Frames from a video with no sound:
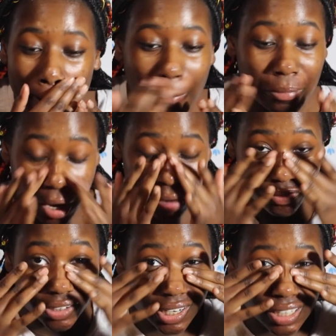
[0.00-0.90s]
But I'm
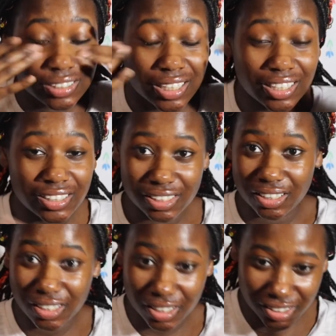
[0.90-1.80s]
very excited
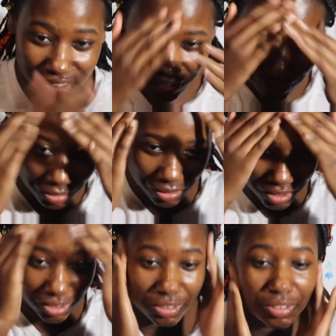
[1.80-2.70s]
to continue
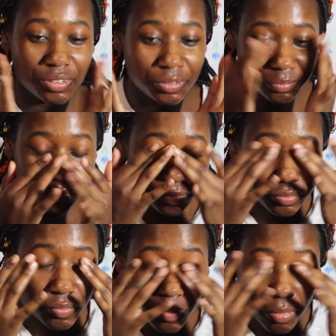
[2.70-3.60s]
to do
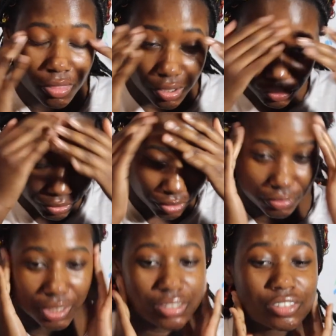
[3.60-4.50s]

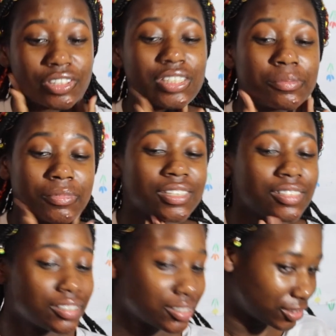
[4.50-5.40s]
12 Days of
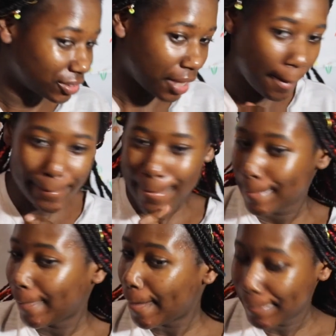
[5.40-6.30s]
Christmas.
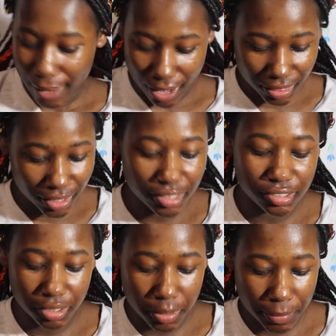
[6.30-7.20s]
I think it's
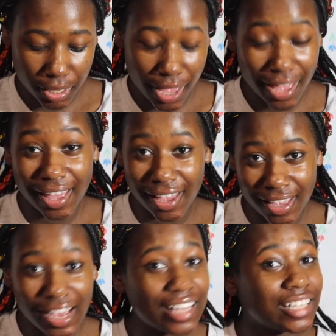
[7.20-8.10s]
going to be a
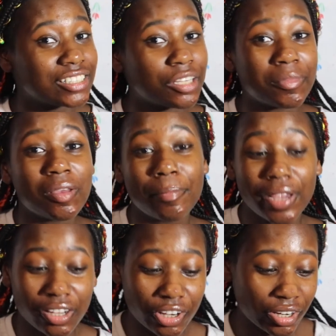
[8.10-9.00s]
hit. I think it's going to be a
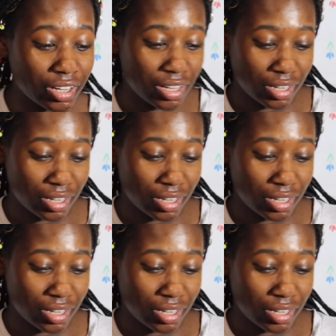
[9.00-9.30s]
banger.